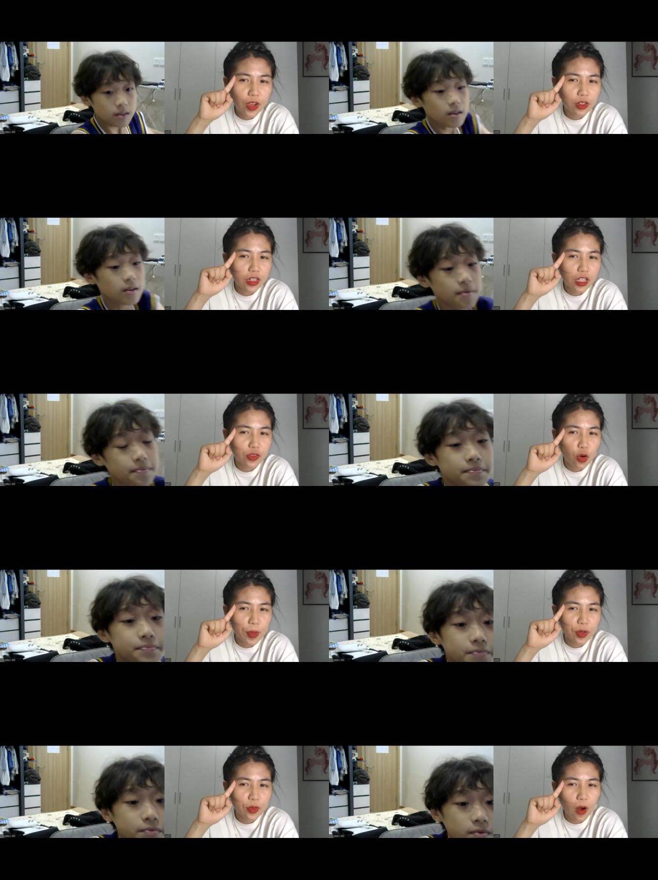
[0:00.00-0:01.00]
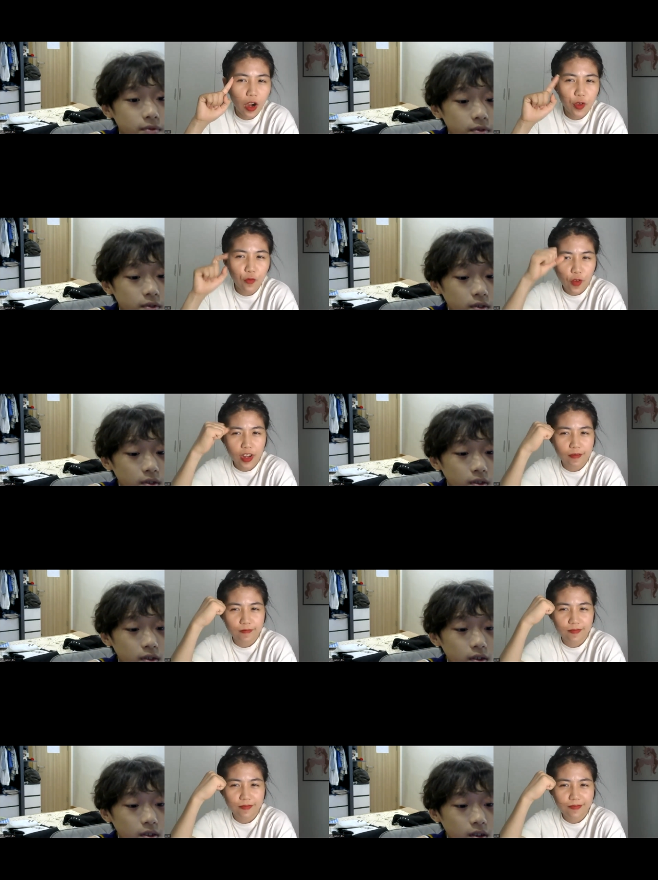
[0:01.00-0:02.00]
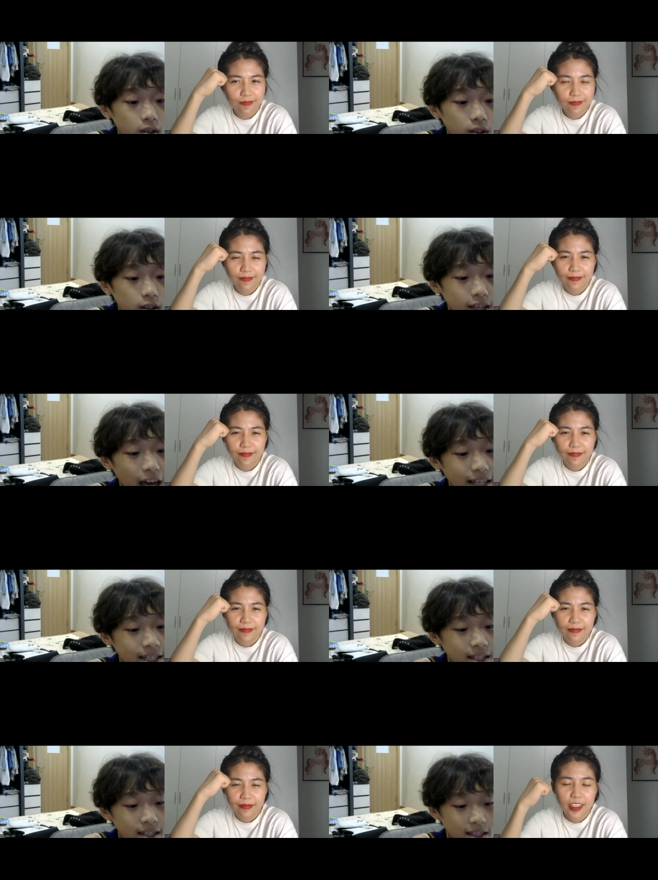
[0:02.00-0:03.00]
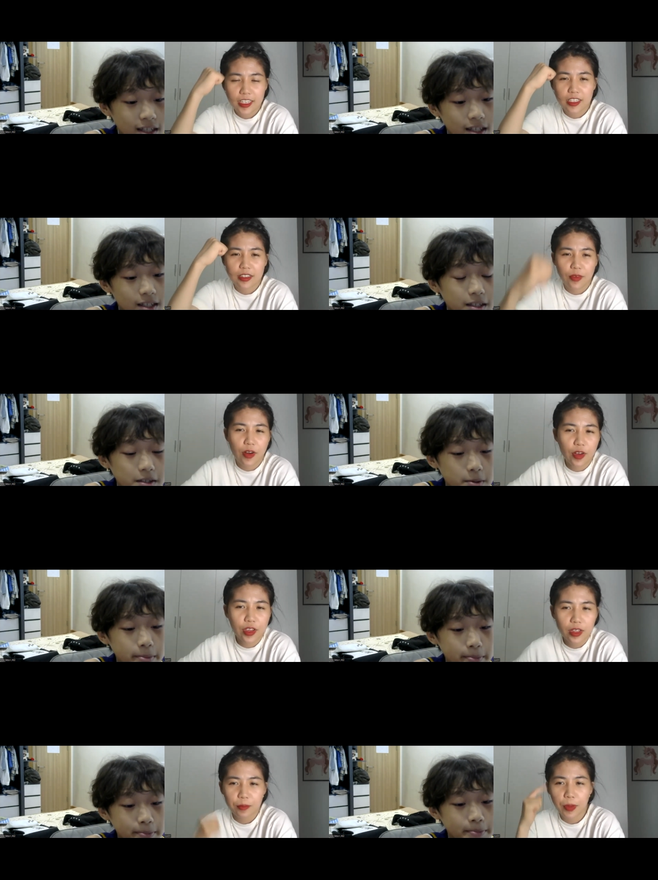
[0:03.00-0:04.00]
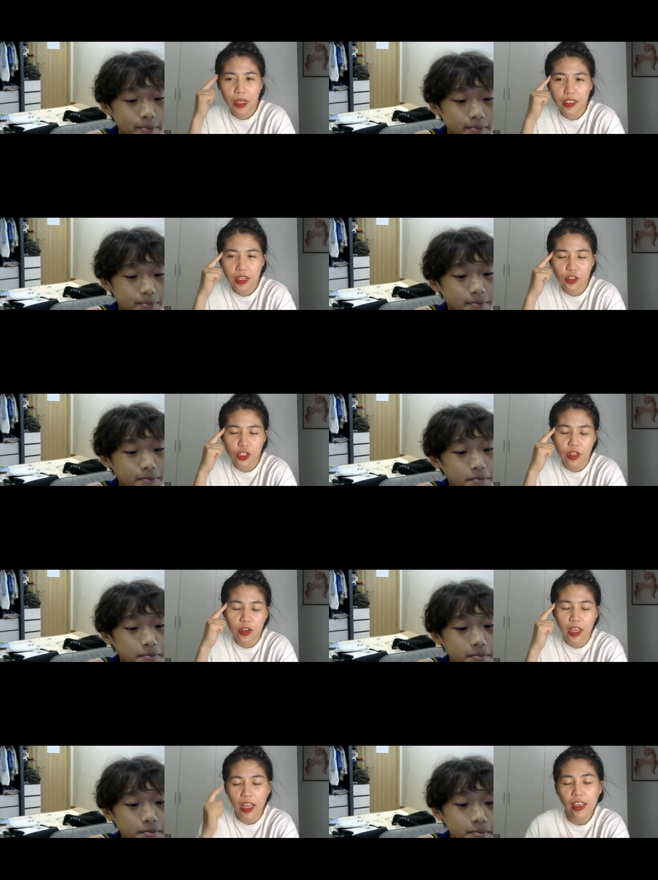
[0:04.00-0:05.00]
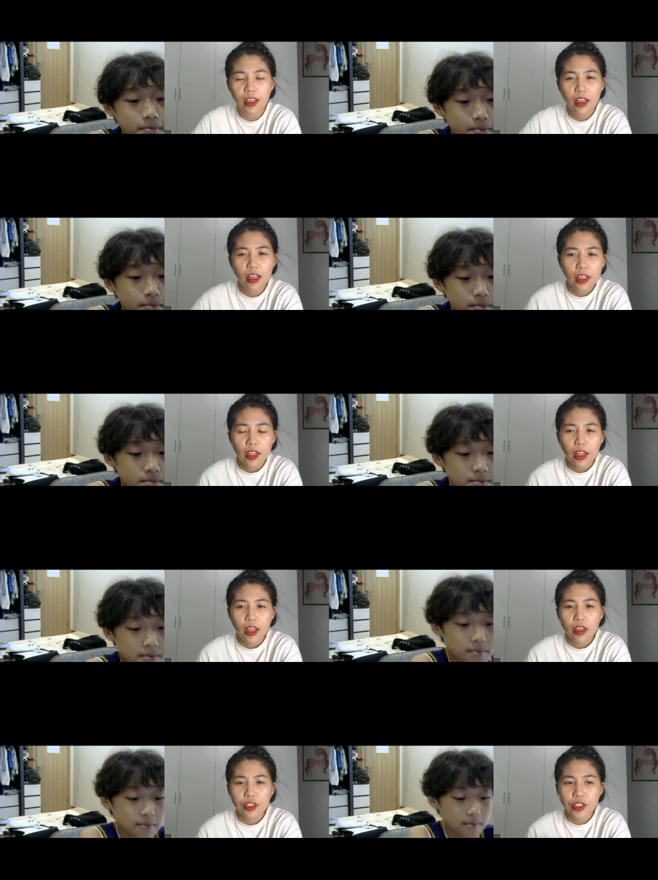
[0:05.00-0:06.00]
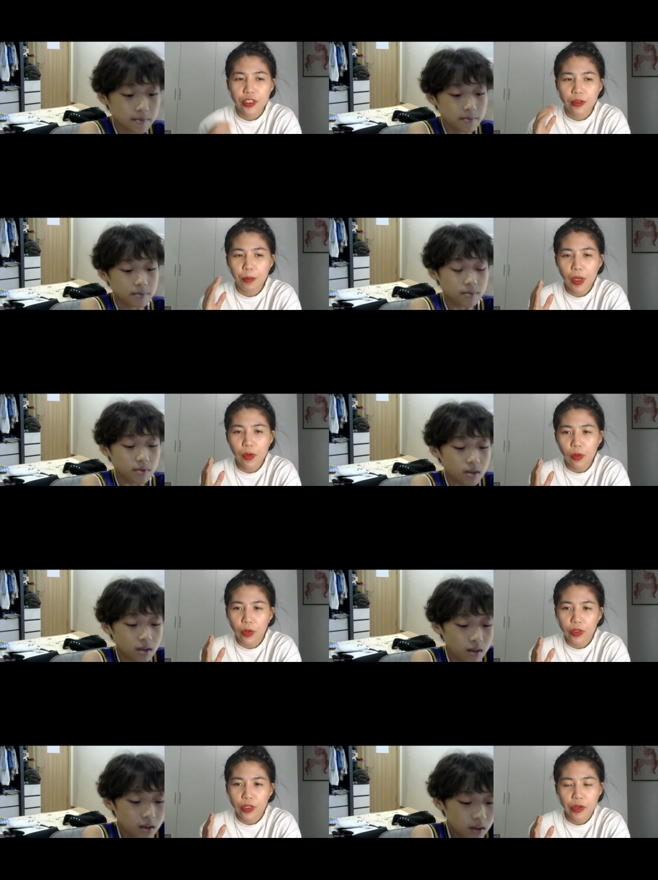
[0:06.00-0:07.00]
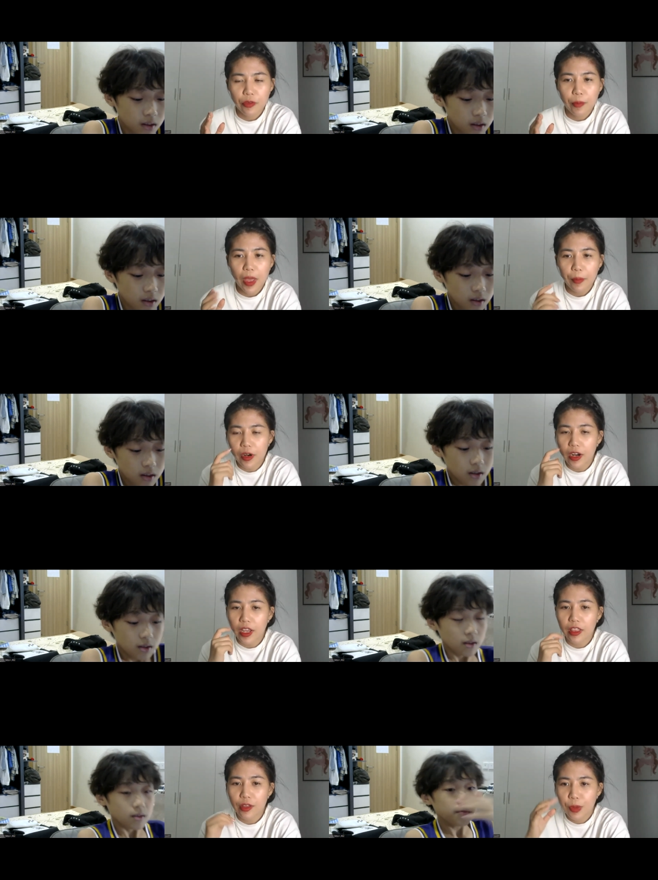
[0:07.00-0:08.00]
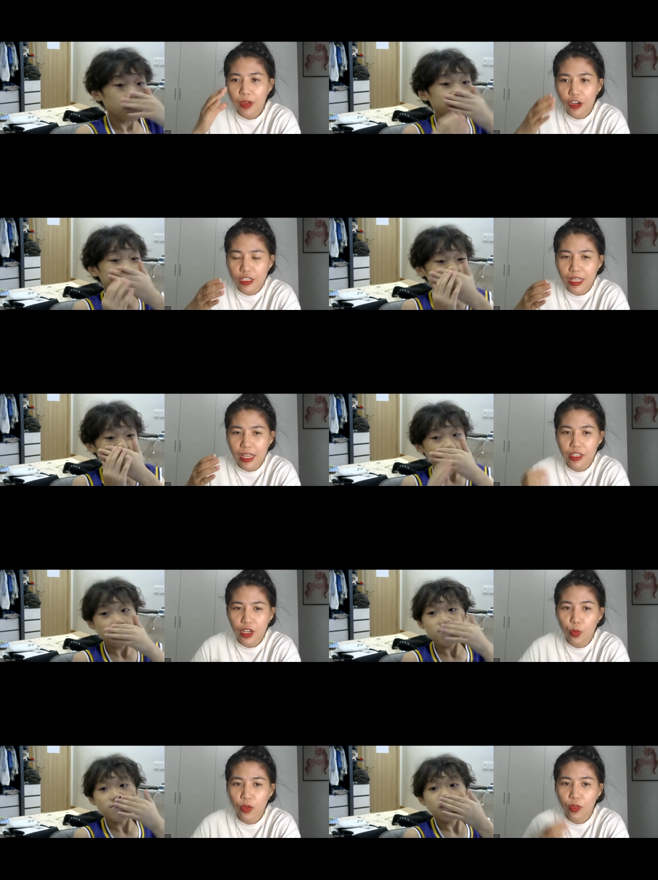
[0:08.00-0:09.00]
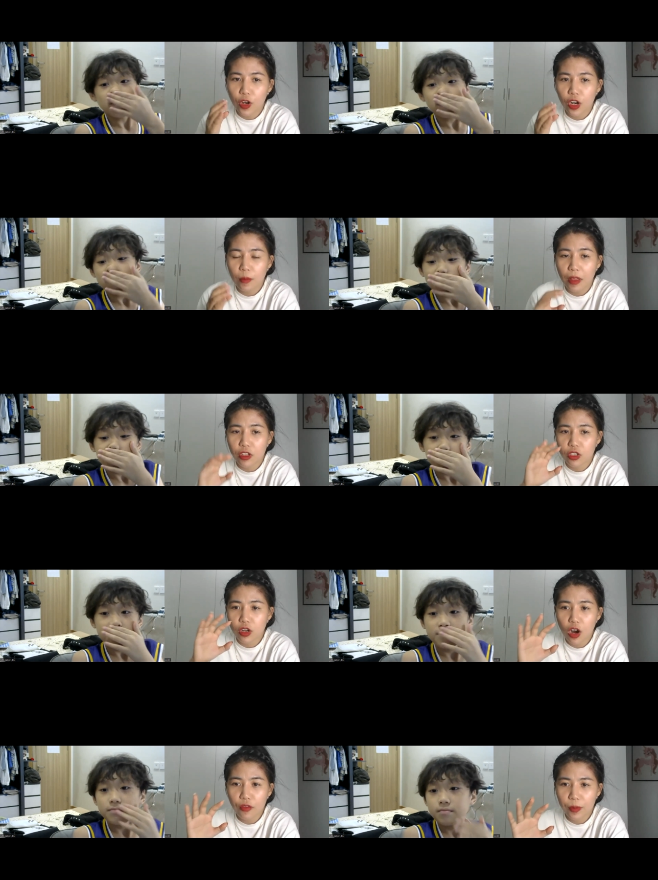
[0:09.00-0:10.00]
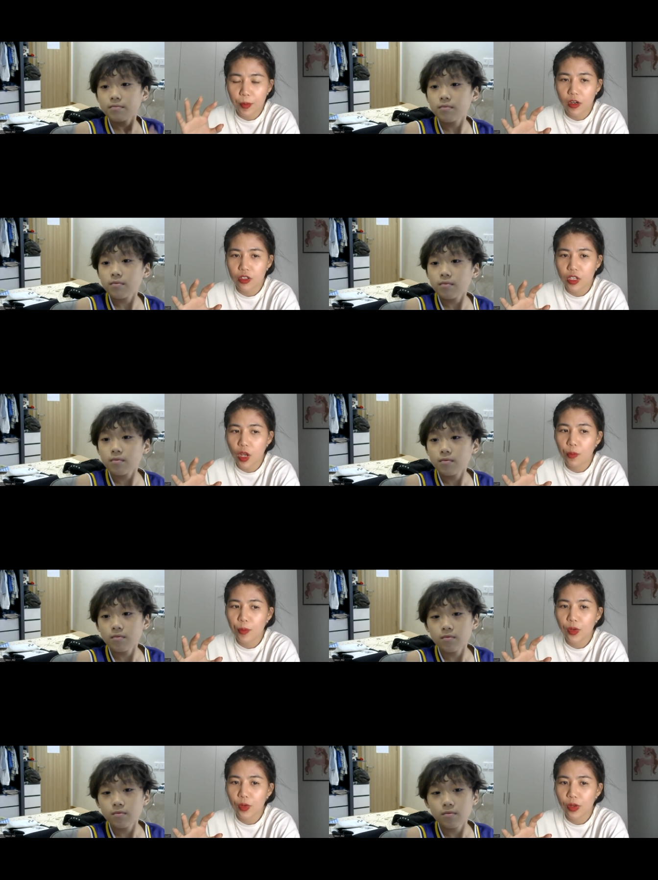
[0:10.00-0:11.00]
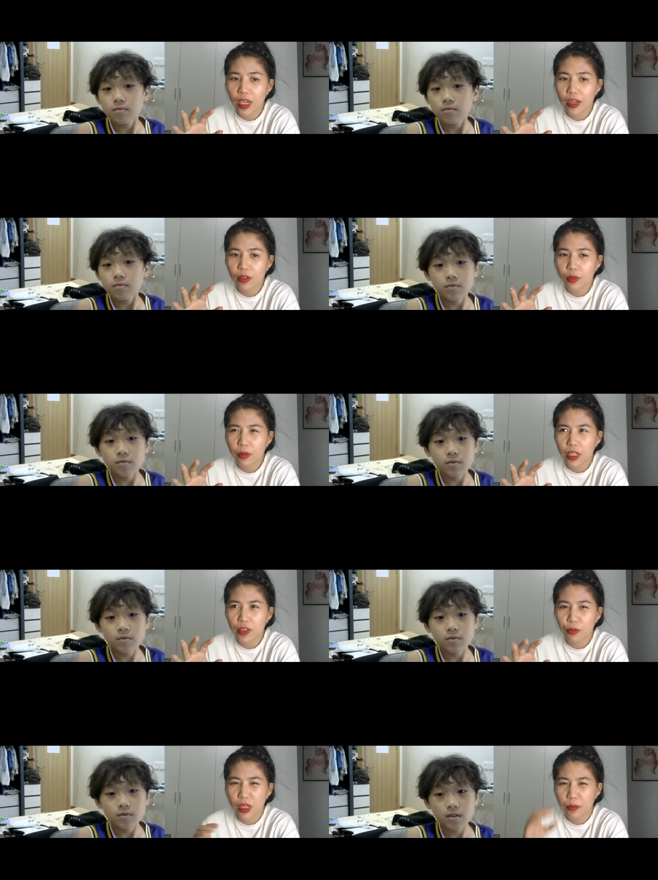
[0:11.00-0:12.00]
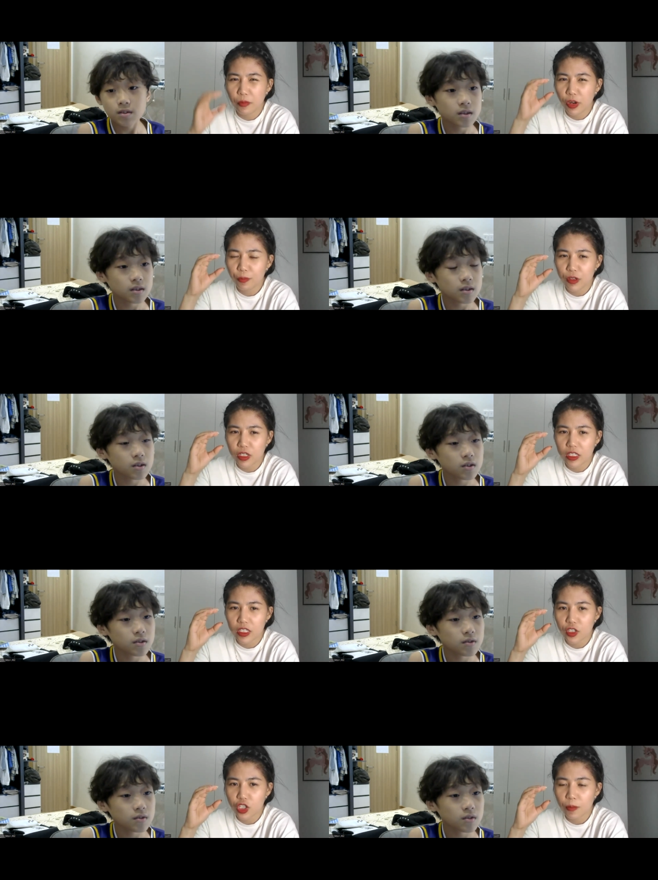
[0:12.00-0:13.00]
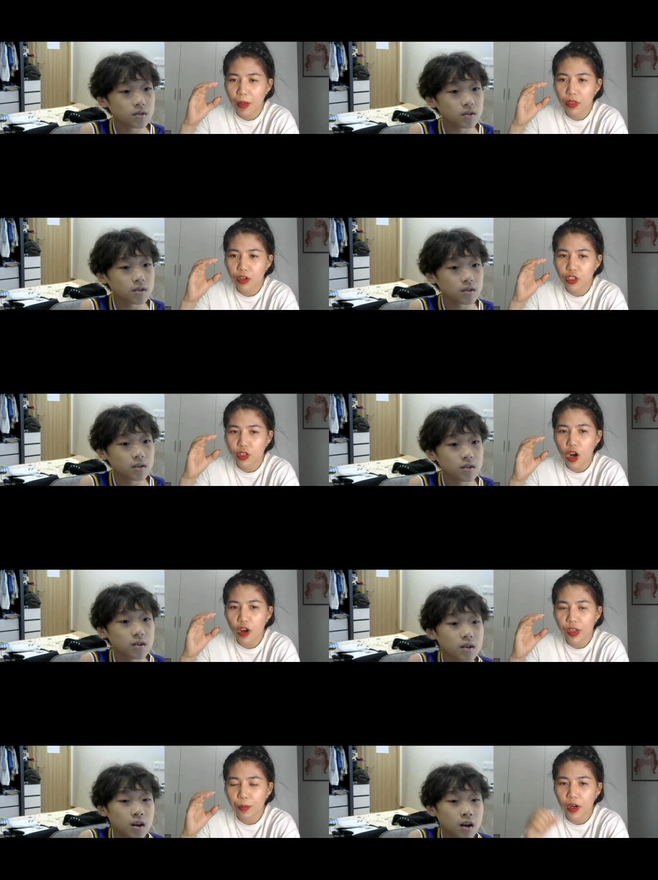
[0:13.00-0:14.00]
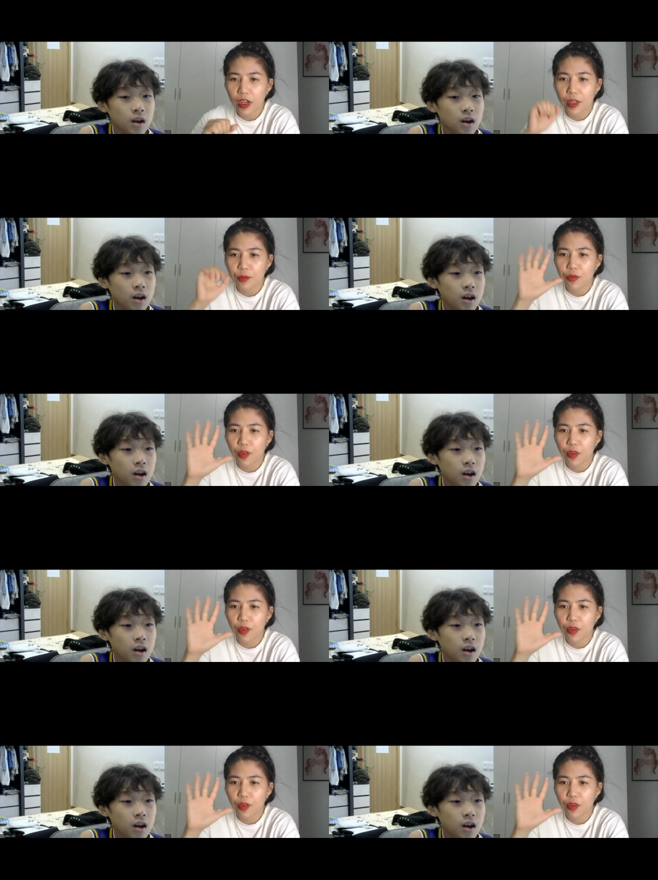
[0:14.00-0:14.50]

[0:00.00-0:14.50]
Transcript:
Speaker 1: a final test for Mingo. Are you ready? Yes. Yes, very good. Pay attention, okay? Mingu, do you remember in the previous lesson we've learned about the starving bird? So Mingu, can you give me a brief presentation about the starving bird in